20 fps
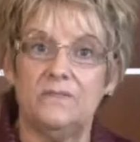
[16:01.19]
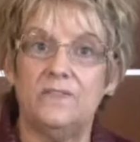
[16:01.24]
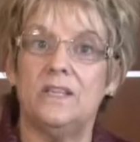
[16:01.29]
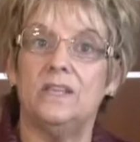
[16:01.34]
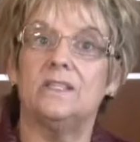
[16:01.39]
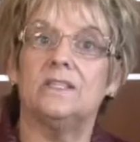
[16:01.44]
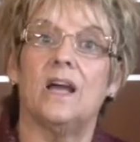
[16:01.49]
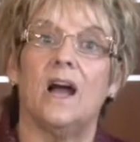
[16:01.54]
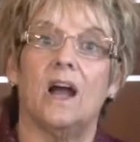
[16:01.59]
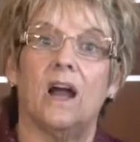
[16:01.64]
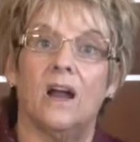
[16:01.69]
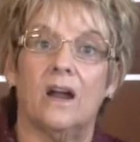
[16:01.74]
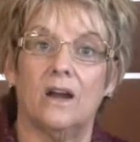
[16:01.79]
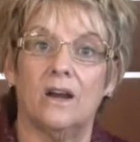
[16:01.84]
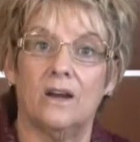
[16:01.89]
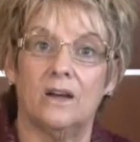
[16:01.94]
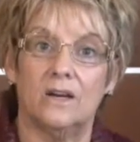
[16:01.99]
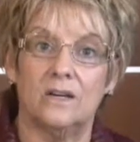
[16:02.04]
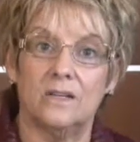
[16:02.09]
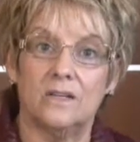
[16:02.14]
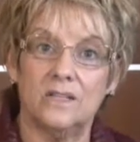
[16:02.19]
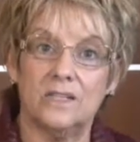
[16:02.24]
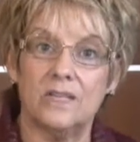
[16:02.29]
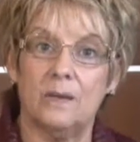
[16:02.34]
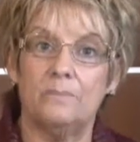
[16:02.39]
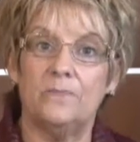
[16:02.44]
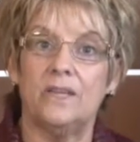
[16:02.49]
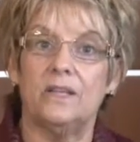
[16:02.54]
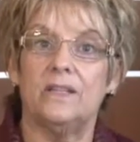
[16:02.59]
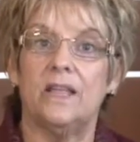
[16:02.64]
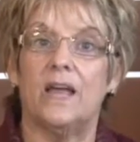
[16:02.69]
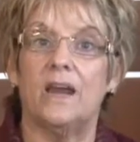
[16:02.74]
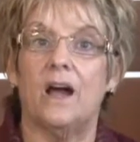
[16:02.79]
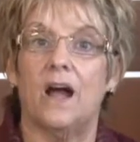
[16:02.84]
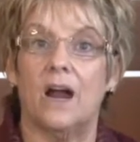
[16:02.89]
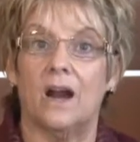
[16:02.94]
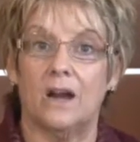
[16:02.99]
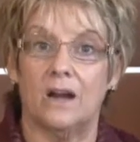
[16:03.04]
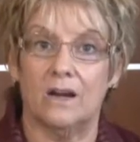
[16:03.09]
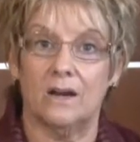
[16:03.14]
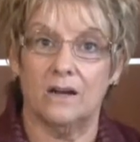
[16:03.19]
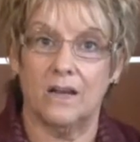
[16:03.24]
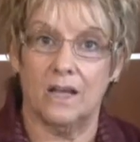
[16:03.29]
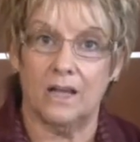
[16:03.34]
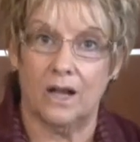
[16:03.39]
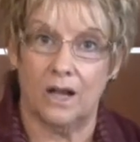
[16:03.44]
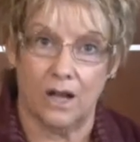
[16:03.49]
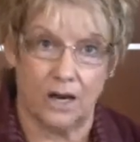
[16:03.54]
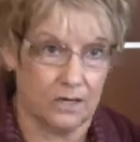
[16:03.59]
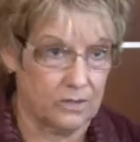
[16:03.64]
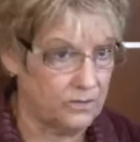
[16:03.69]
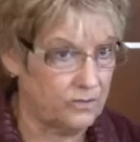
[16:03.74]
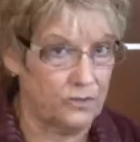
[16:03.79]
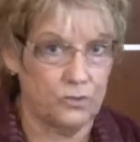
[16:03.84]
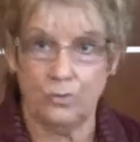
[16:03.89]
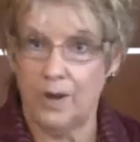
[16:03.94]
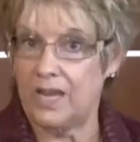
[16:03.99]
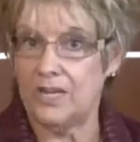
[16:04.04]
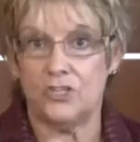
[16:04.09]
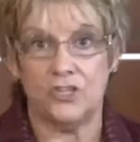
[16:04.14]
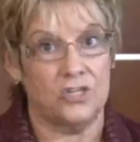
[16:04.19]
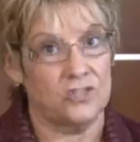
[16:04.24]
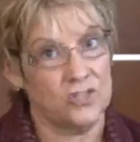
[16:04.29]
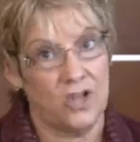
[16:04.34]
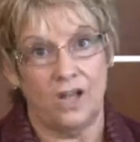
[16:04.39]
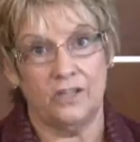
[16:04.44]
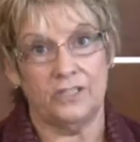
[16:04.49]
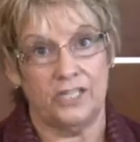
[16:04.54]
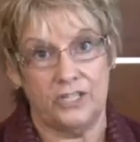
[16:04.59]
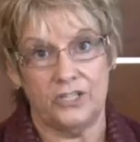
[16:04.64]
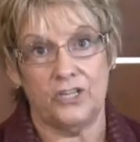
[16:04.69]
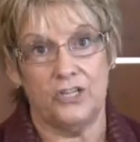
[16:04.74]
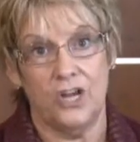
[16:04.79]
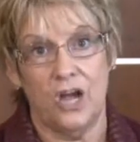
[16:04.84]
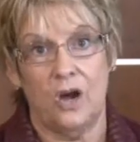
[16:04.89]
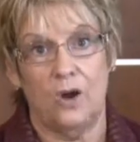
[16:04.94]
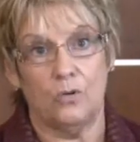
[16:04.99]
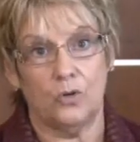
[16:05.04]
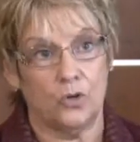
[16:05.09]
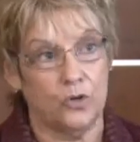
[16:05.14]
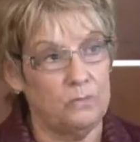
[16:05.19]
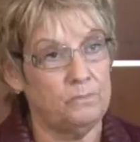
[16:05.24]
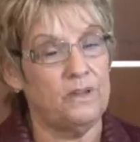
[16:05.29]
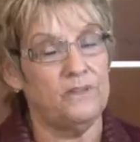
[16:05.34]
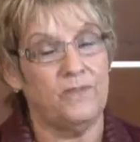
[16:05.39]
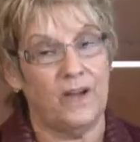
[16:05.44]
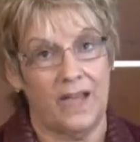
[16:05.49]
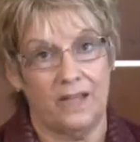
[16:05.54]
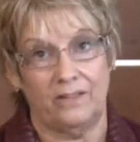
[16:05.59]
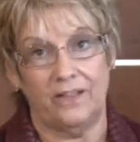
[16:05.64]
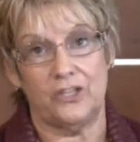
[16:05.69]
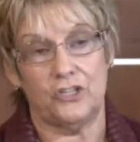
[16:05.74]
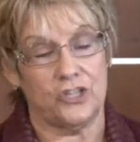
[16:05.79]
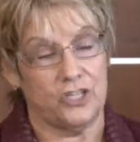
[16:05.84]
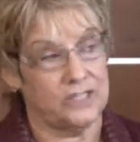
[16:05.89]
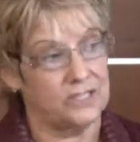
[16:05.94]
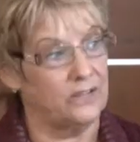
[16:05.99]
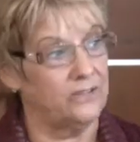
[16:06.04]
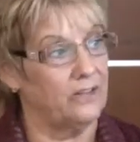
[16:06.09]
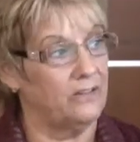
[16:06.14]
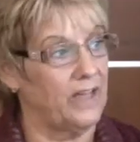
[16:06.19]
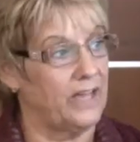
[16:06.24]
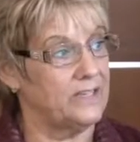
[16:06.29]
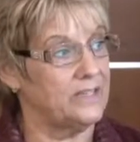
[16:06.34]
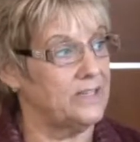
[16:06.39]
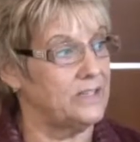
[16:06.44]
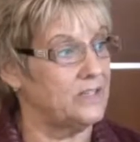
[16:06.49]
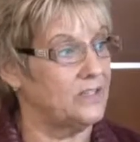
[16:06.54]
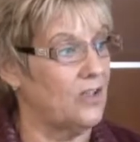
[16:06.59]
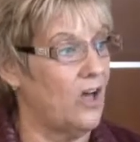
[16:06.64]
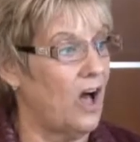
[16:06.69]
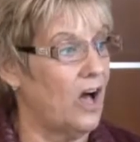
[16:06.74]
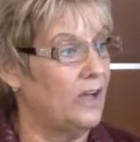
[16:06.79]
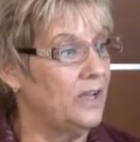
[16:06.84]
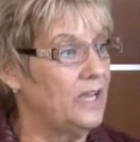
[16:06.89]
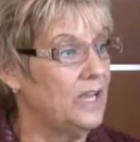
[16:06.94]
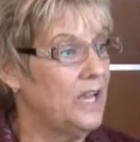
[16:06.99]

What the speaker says: of these are something that our new agents all need to know, could be violations of the license law.